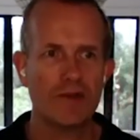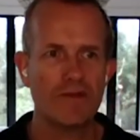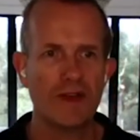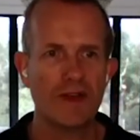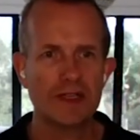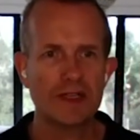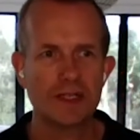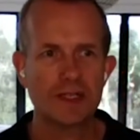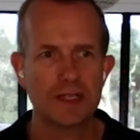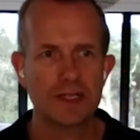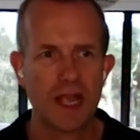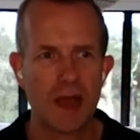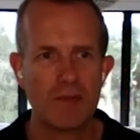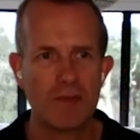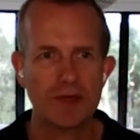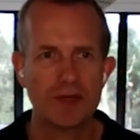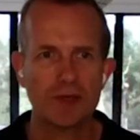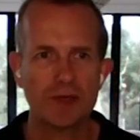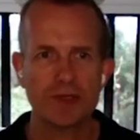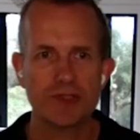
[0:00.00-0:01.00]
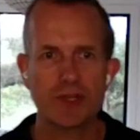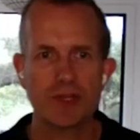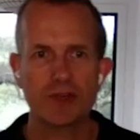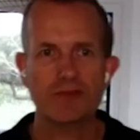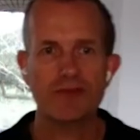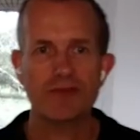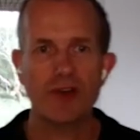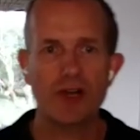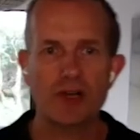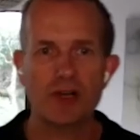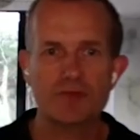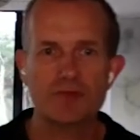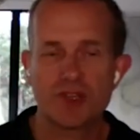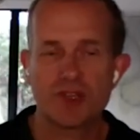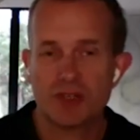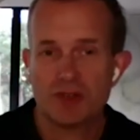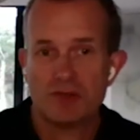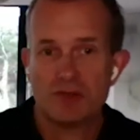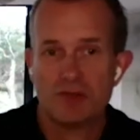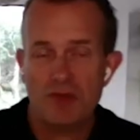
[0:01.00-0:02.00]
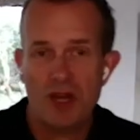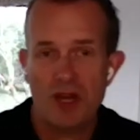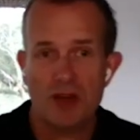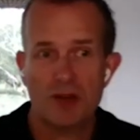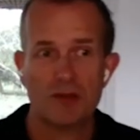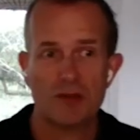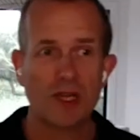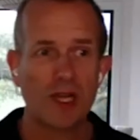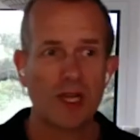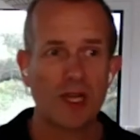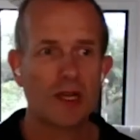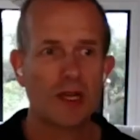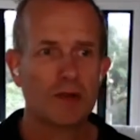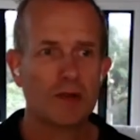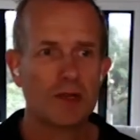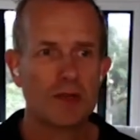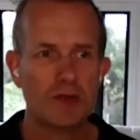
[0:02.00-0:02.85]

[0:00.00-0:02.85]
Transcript: of our investors capital so far so you know